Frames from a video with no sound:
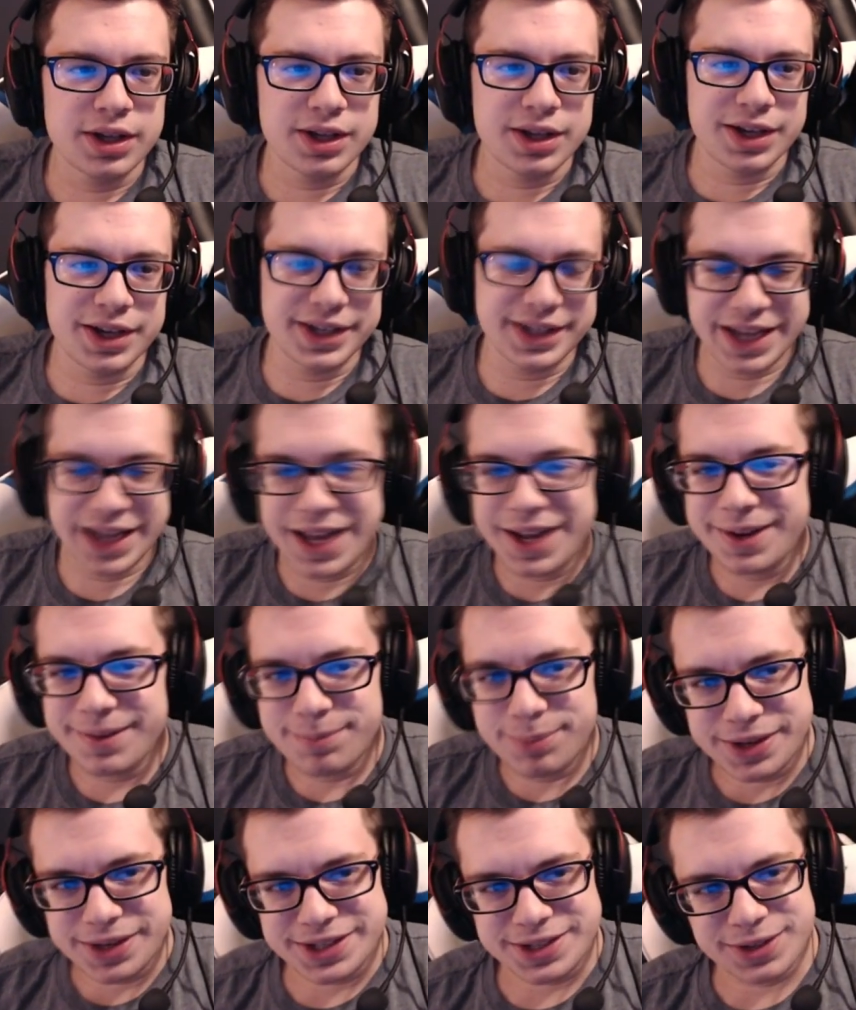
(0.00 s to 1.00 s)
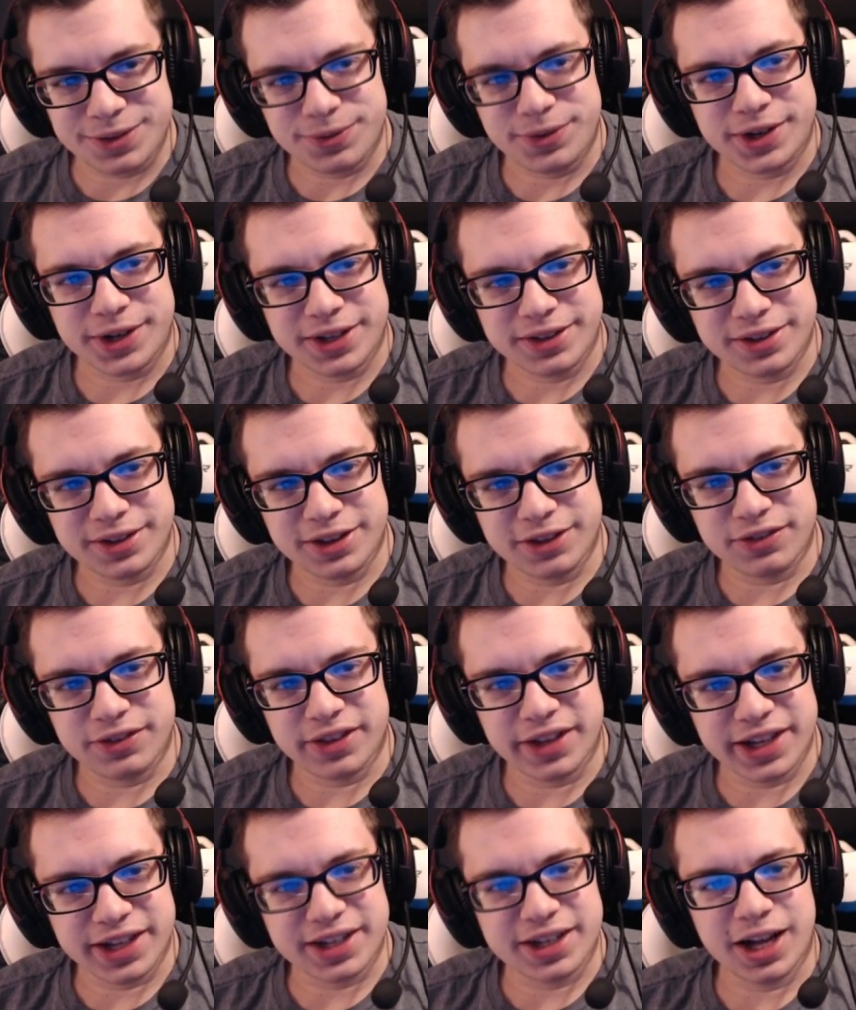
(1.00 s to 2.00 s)
again, please don't forget to leave a
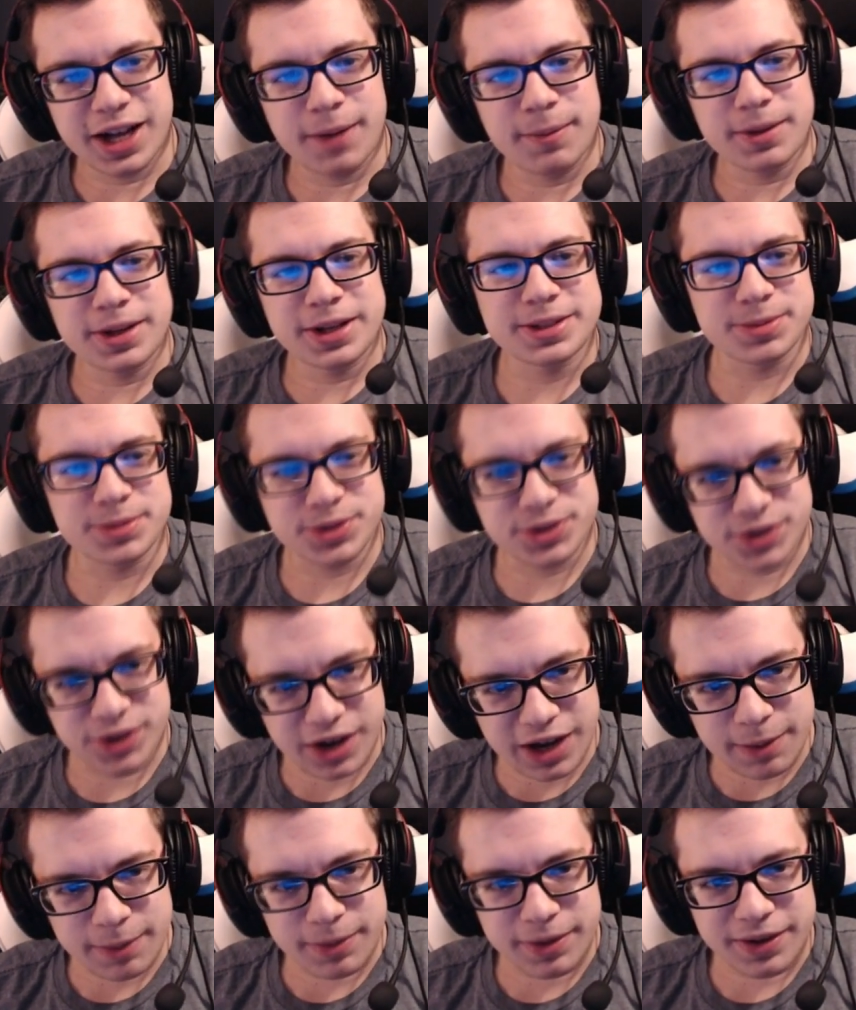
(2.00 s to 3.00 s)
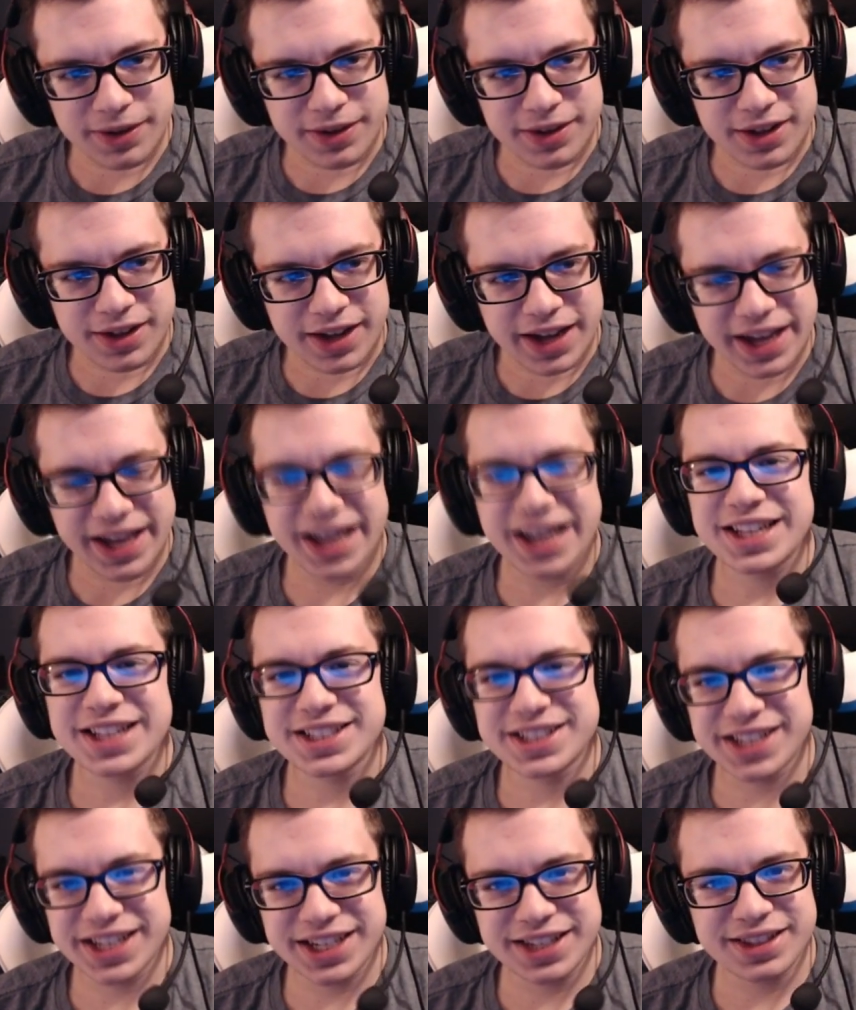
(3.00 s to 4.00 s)
like, comment, and subscribe. I hate
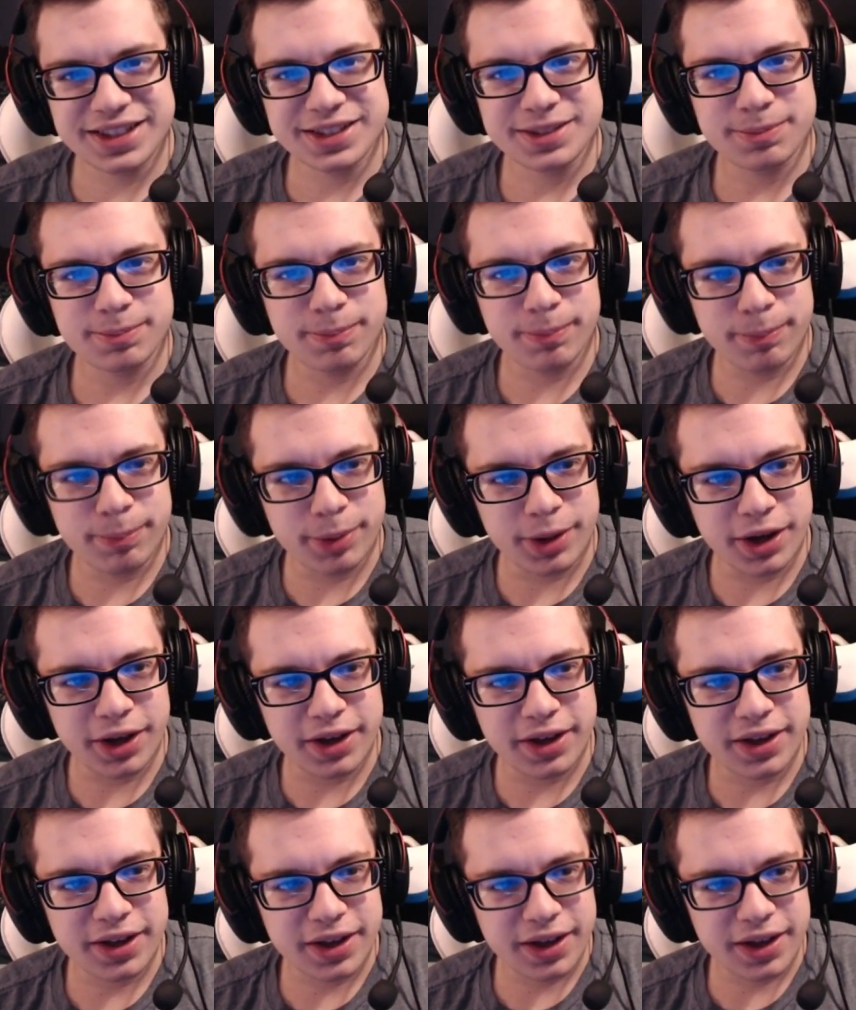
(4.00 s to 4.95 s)
saying this, but